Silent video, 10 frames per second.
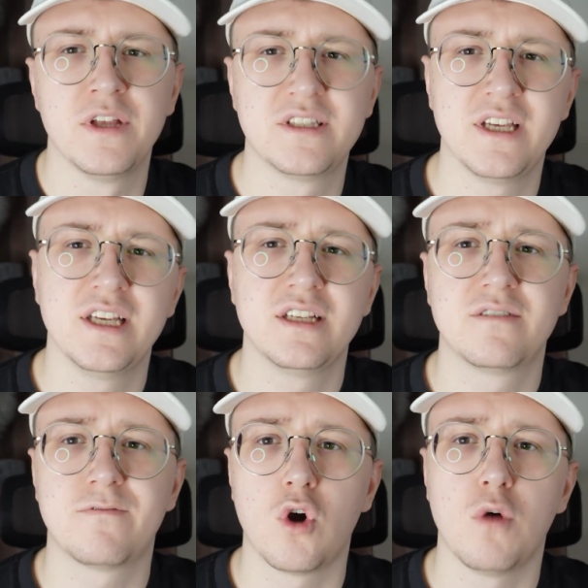This
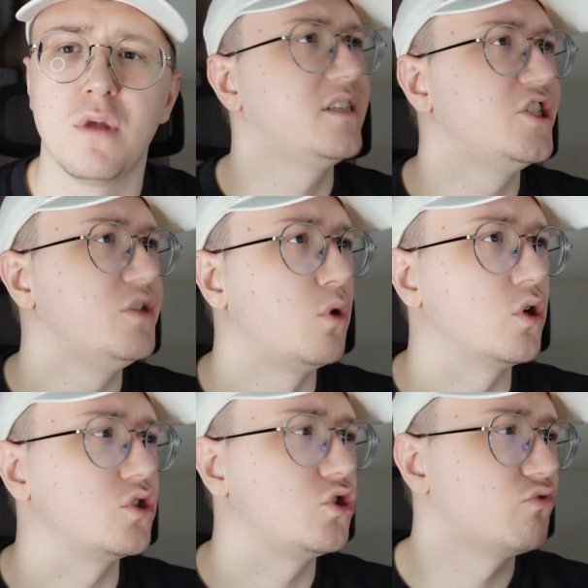is from
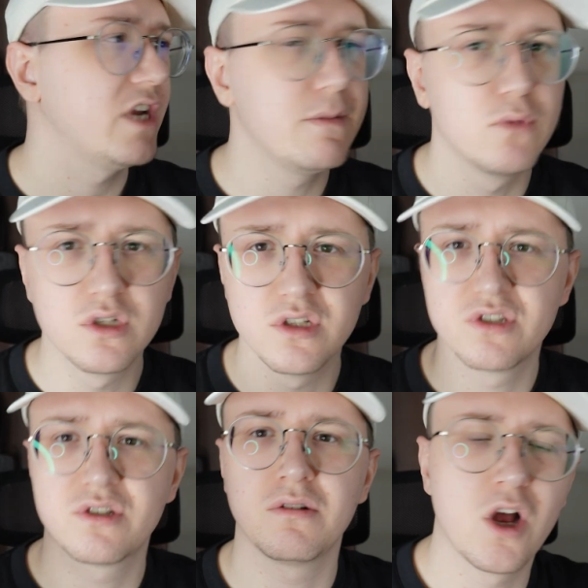Digimon
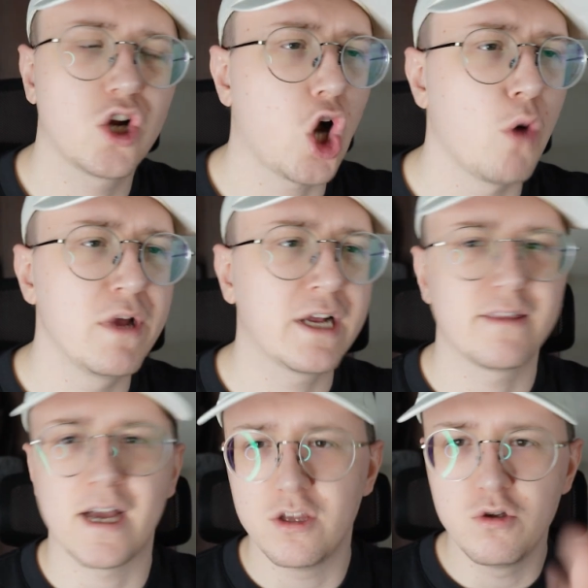Dreamers comic
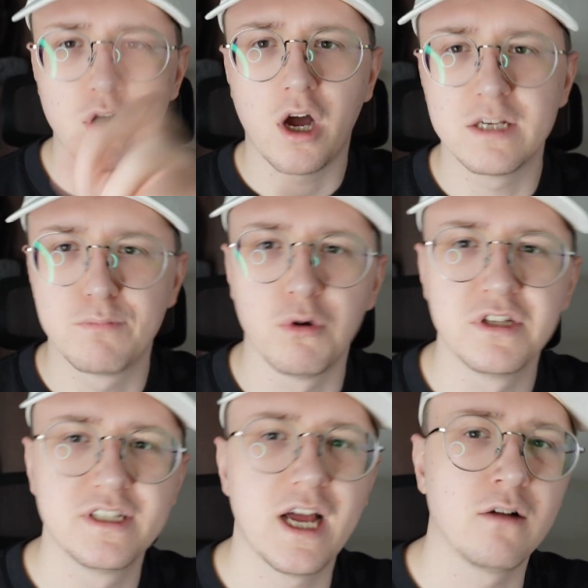that you guys
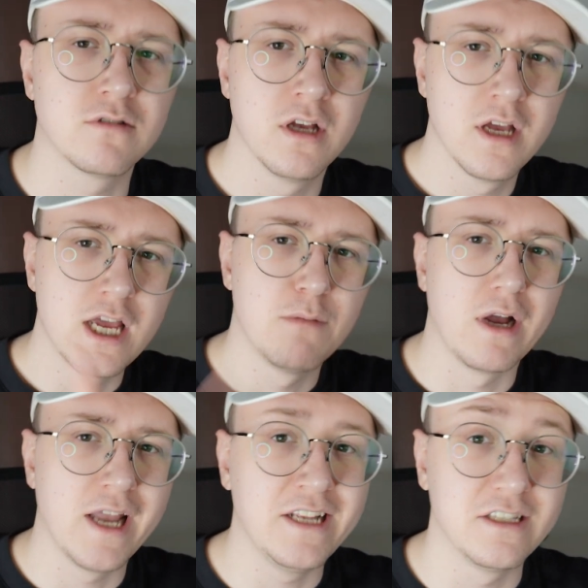pointed out in
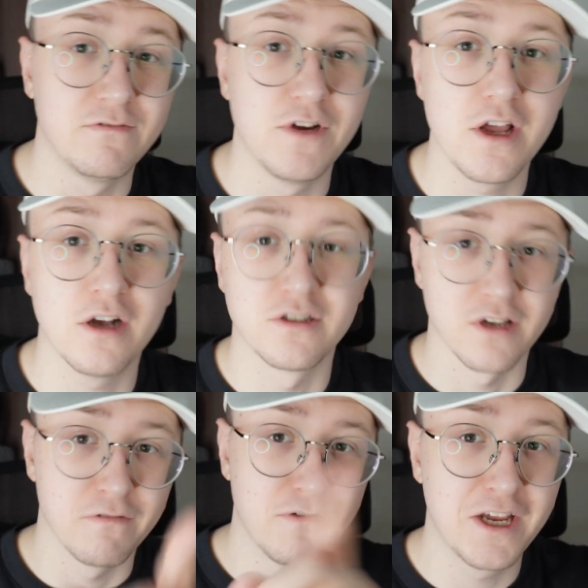my latest video,
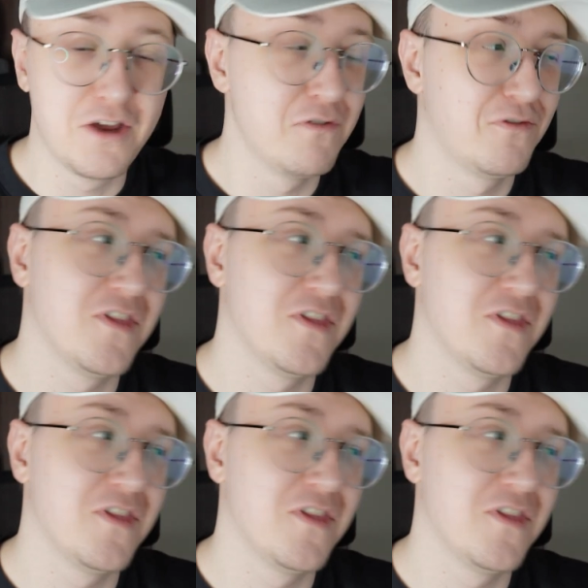so thank you for